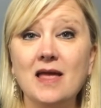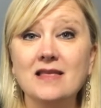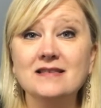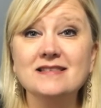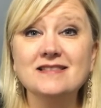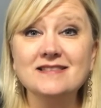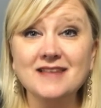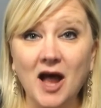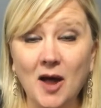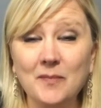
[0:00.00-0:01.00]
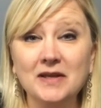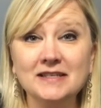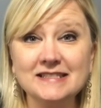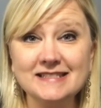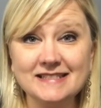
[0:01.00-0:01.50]
Stop
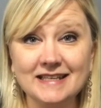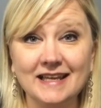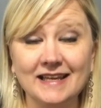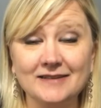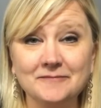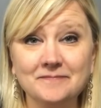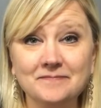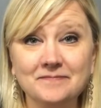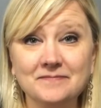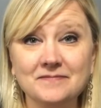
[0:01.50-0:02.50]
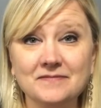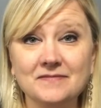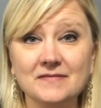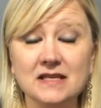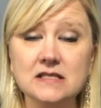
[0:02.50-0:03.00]
sinning.
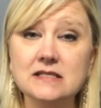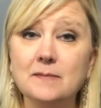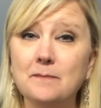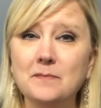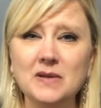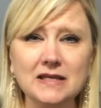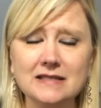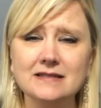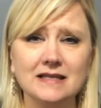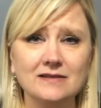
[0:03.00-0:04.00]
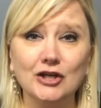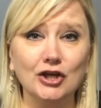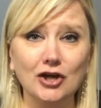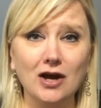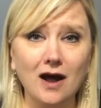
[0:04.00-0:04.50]
It's the biggest thing
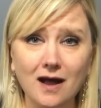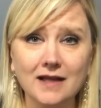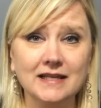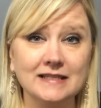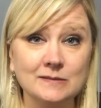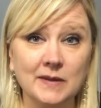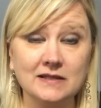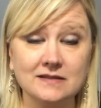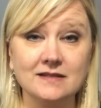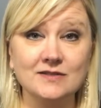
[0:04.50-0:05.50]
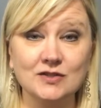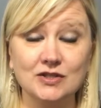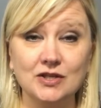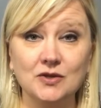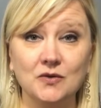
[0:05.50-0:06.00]
that God expects us to
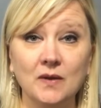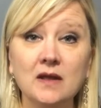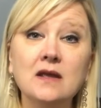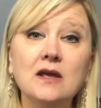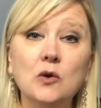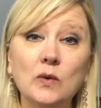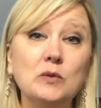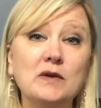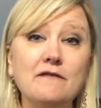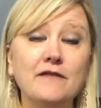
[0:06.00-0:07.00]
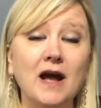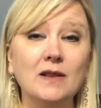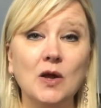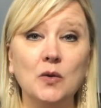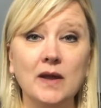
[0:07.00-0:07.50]
do when we
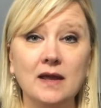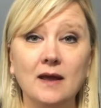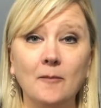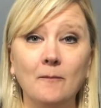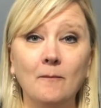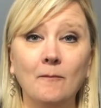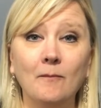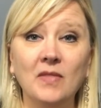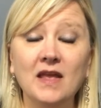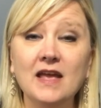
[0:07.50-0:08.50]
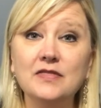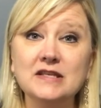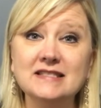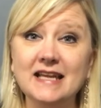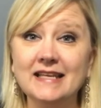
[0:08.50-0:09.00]
follow Him. The
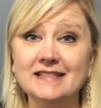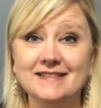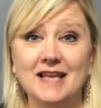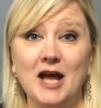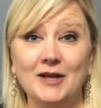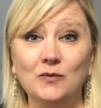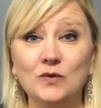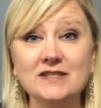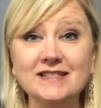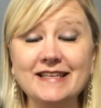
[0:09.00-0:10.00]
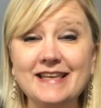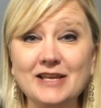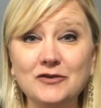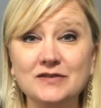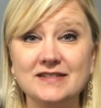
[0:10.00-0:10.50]
second sign was the
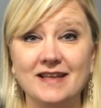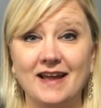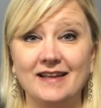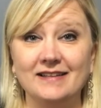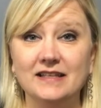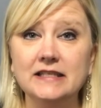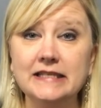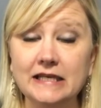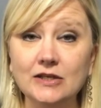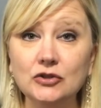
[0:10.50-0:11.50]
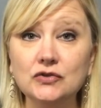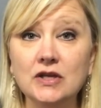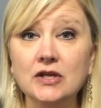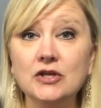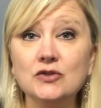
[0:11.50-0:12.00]
yield sign yield
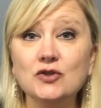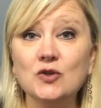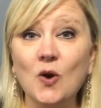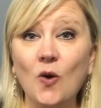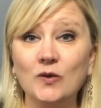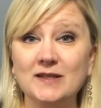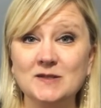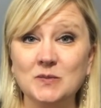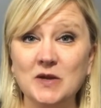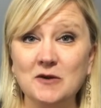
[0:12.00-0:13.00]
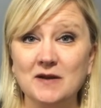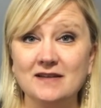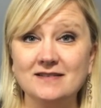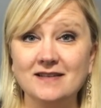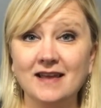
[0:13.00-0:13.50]
to the Holy
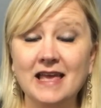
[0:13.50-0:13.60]
Spirit.